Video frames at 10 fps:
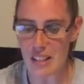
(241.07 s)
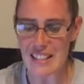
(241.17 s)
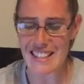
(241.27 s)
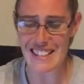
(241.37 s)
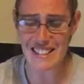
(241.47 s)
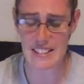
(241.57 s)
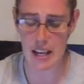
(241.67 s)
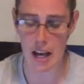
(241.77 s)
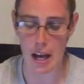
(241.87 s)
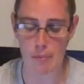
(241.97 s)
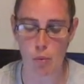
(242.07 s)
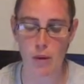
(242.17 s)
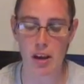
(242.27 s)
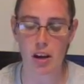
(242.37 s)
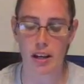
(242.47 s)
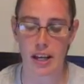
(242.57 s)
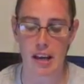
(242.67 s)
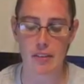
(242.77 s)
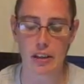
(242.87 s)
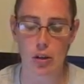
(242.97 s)
this time we are going to
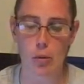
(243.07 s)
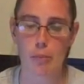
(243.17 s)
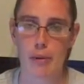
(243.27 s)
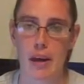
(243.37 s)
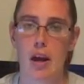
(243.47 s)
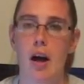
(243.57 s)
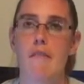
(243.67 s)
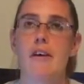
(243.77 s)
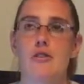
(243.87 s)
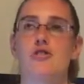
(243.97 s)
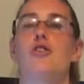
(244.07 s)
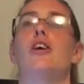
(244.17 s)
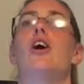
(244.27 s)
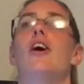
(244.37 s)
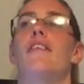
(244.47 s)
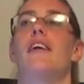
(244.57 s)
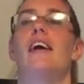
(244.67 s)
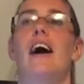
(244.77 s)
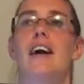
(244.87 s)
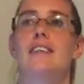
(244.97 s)
give a little bit of history on the
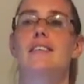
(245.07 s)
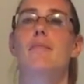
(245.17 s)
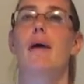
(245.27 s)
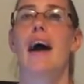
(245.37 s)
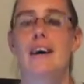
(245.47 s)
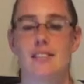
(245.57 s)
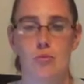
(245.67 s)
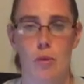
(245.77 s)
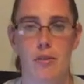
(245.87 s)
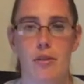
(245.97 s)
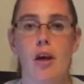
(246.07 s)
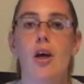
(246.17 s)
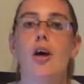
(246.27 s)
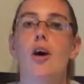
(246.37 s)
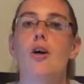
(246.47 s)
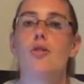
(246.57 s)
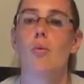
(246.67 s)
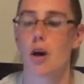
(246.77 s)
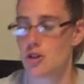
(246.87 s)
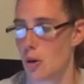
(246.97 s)
guys past with the
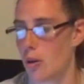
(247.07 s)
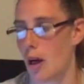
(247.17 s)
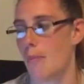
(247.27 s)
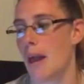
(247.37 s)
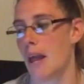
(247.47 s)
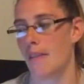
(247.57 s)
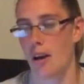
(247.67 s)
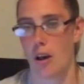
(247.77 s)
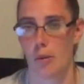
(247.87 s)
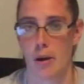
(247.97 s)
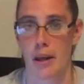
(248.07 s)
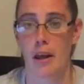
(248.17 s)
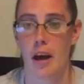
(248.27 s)
Washoe Club and the Chollar Mine.